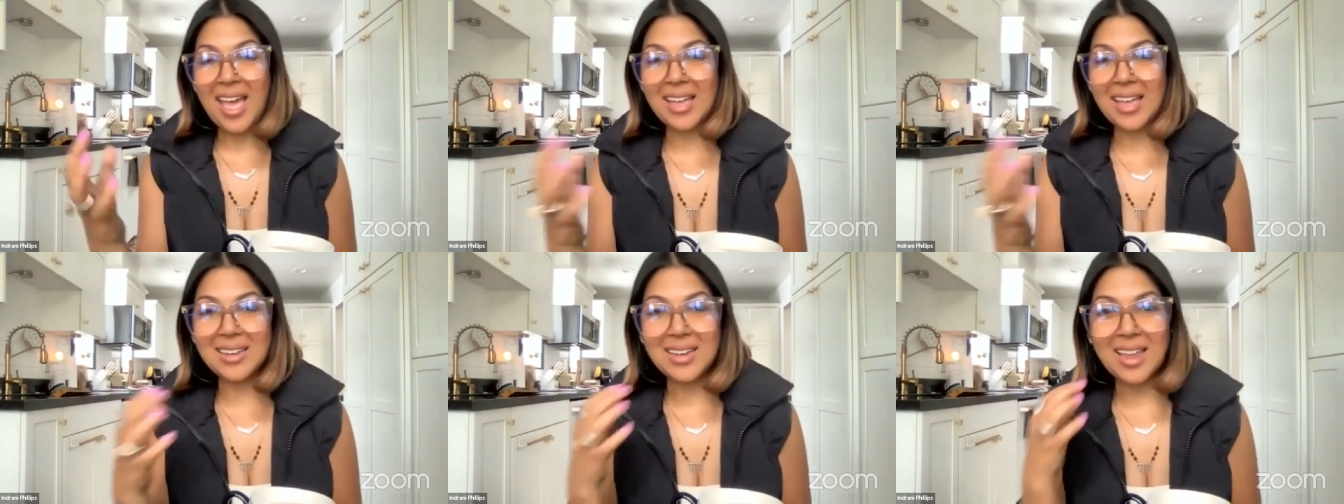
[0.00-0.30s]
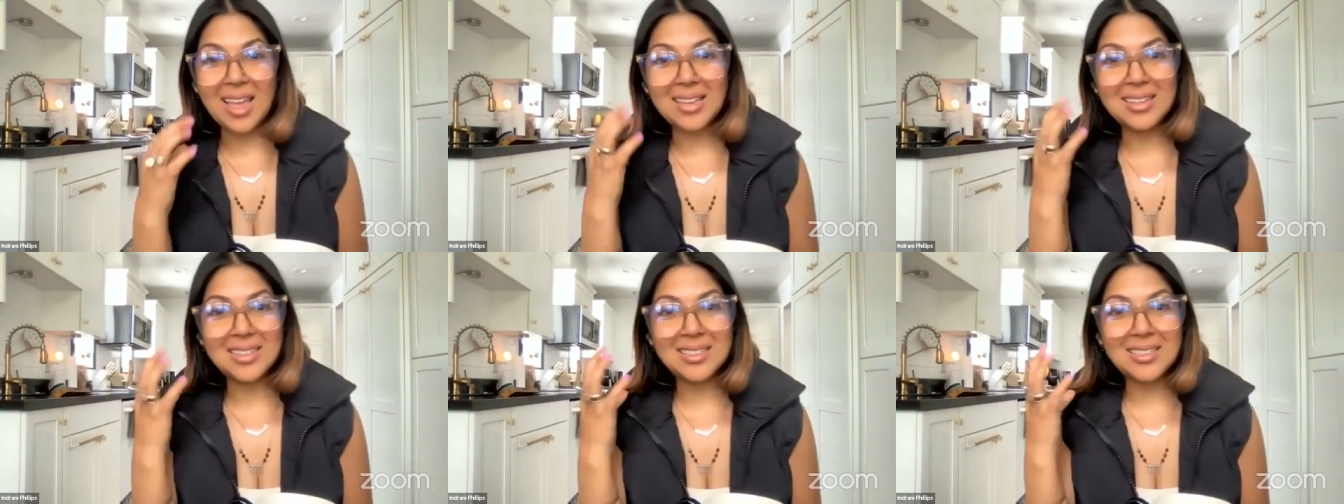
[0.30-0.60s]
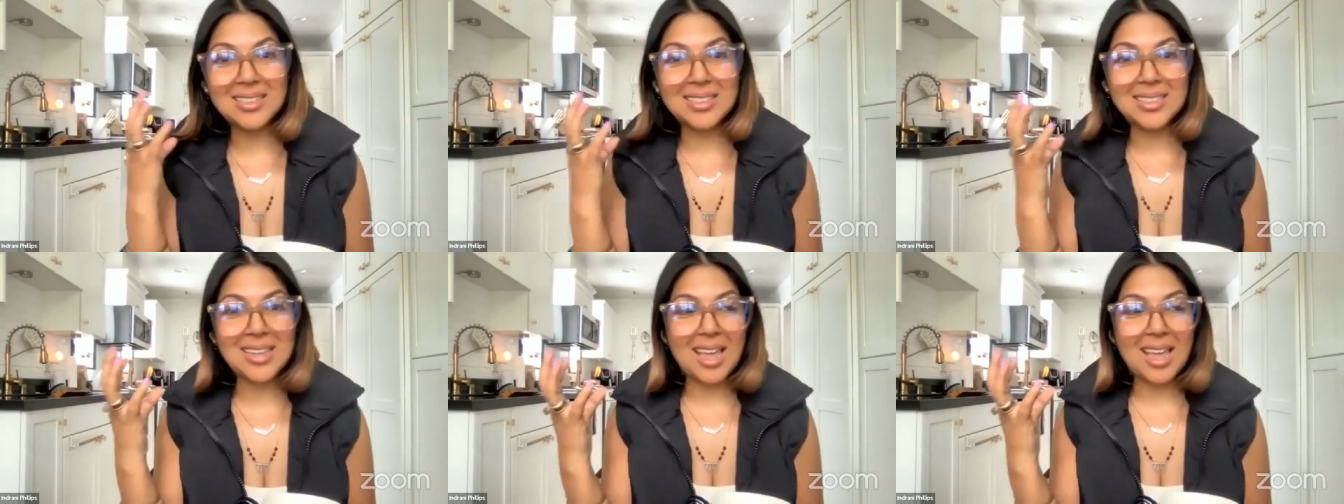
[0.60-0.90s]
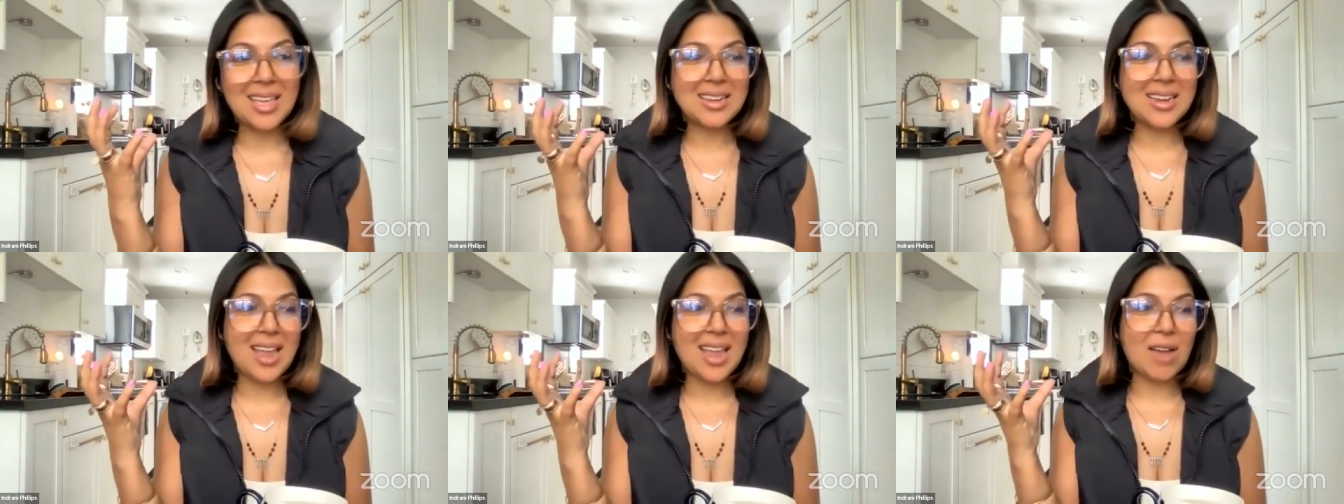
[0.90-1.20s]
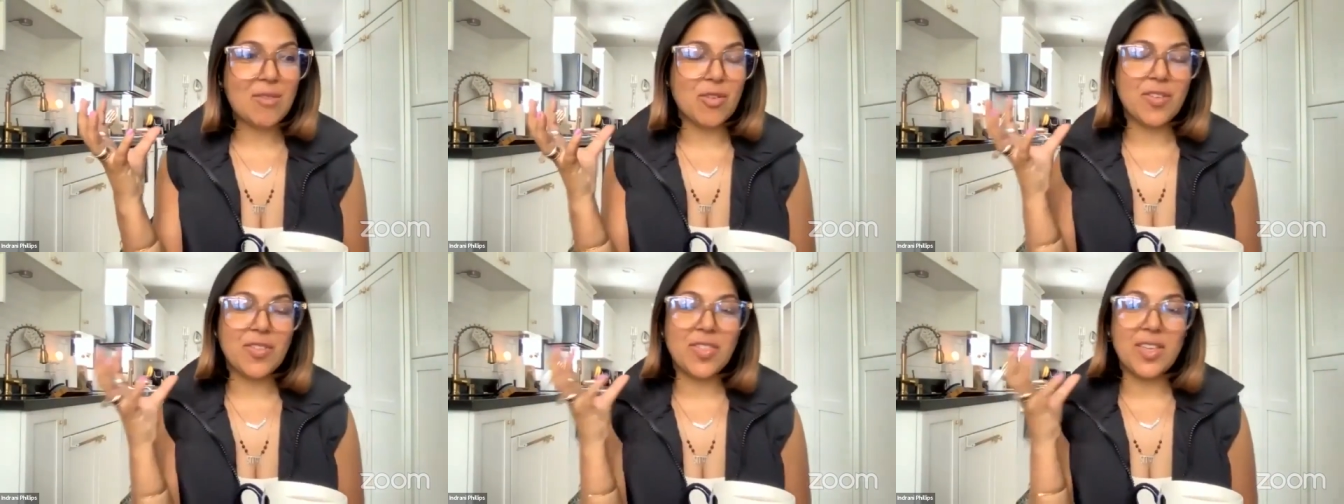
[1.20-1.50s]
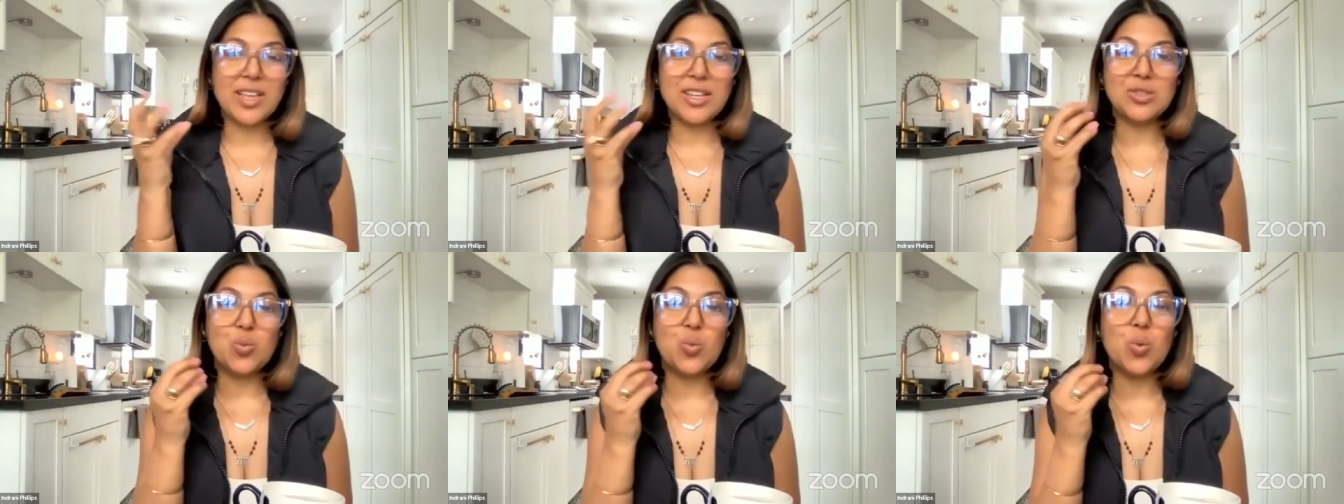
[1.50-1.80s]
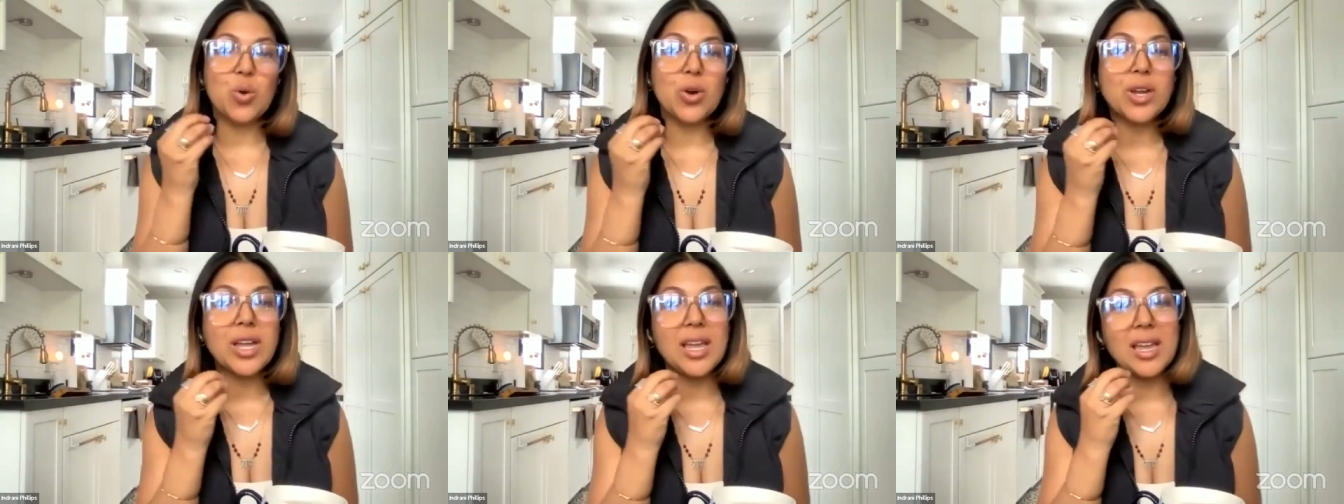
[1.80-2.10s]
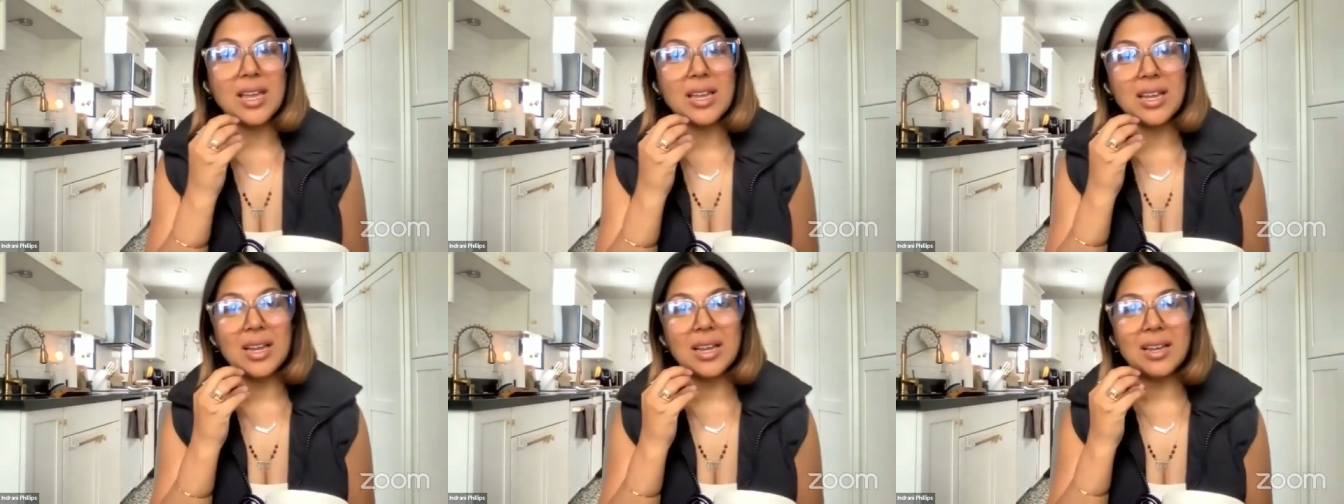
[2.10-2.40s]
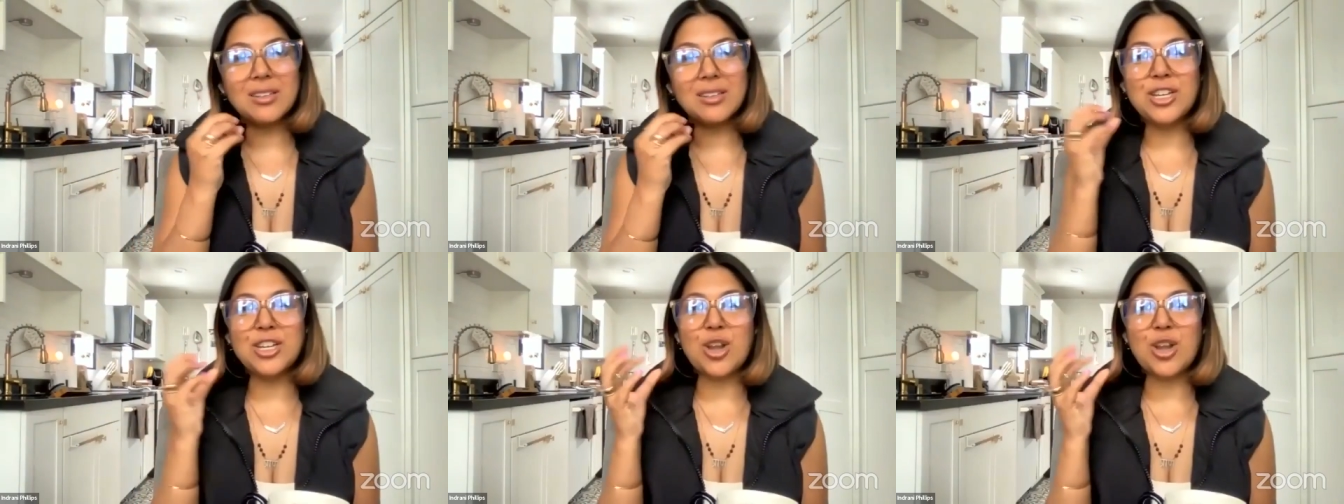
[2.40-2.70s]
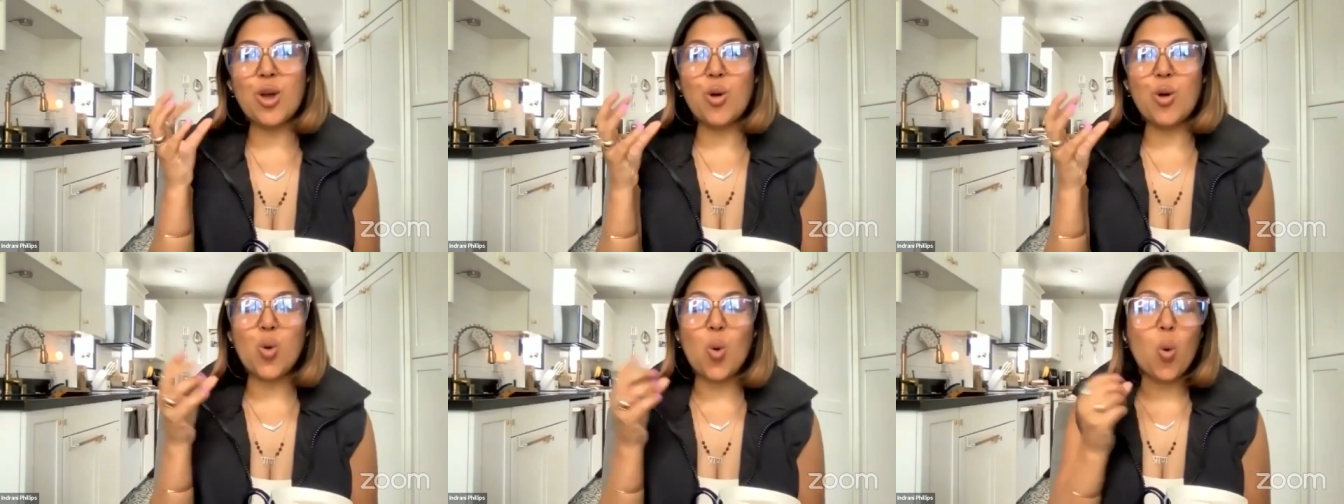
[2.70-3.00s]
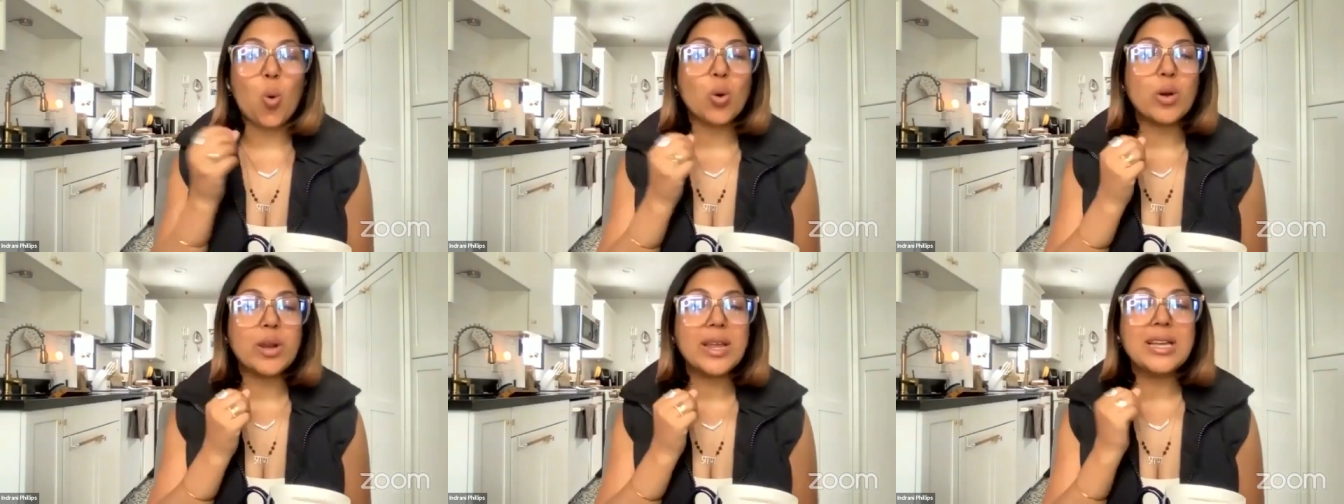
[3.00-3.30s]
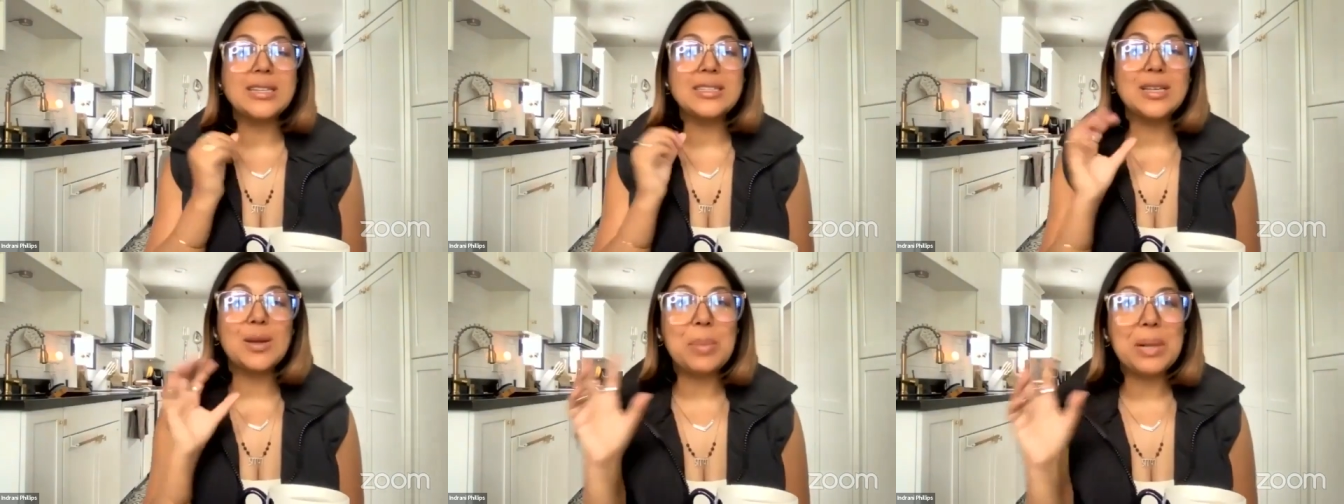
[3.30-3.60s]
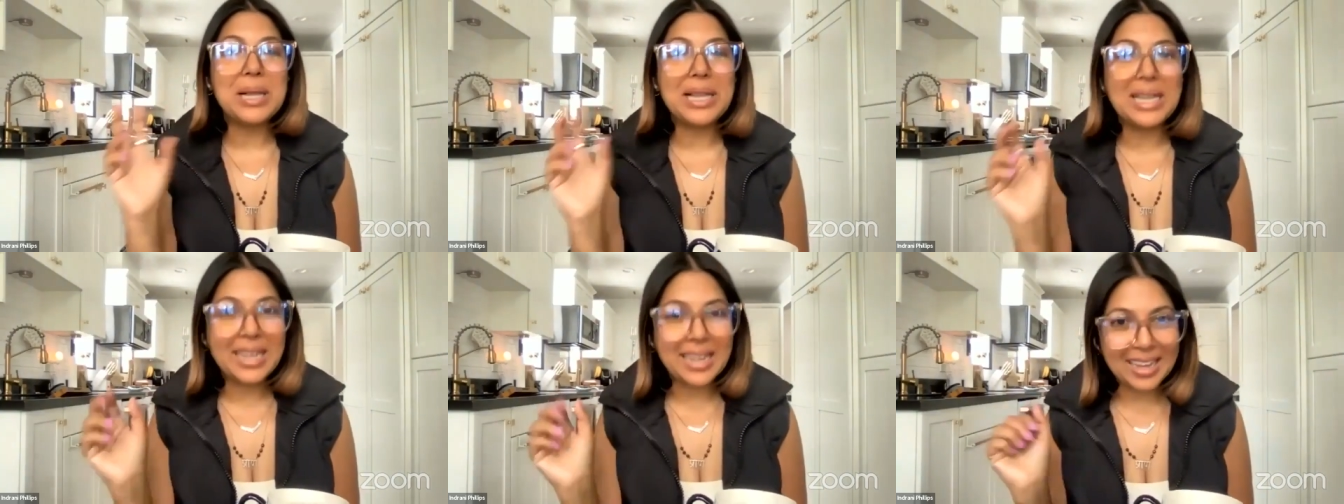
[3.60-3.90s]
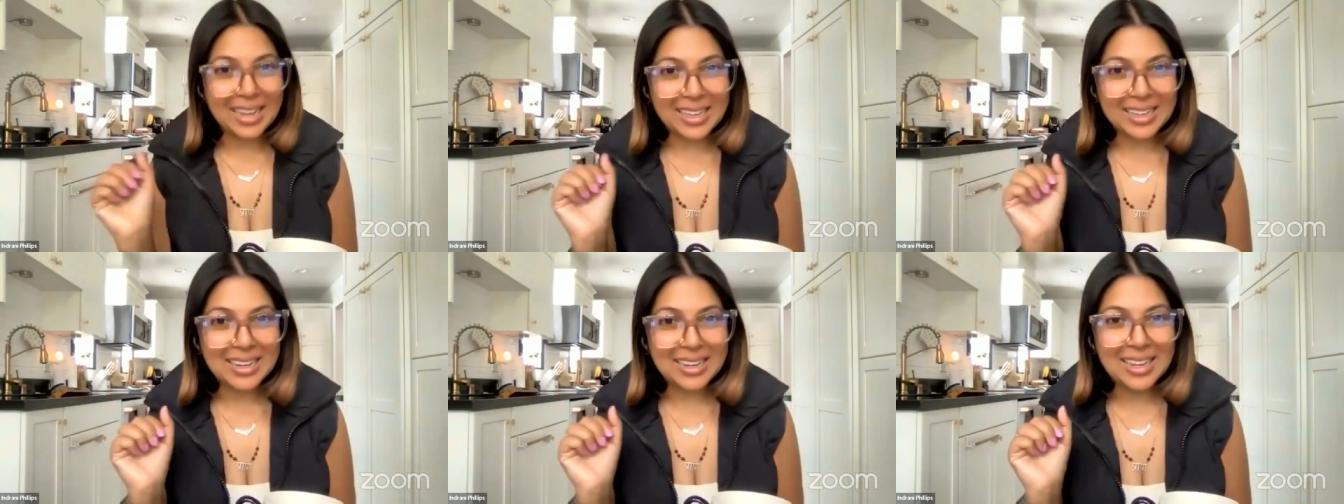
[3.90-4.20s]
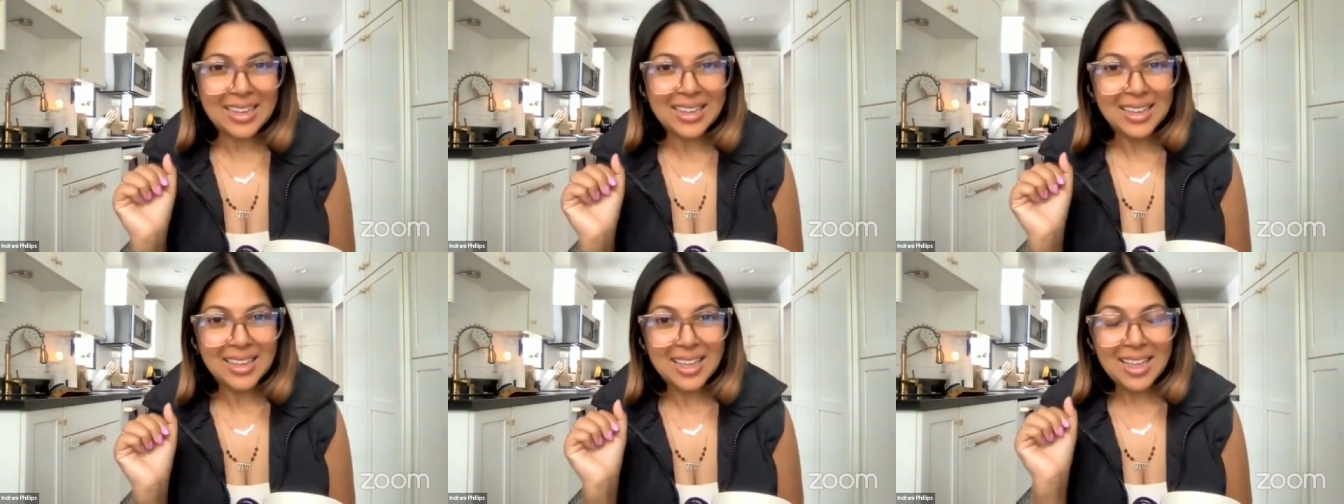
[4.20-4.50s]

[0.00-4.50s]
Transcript: and and and everything is working, you know, according to plan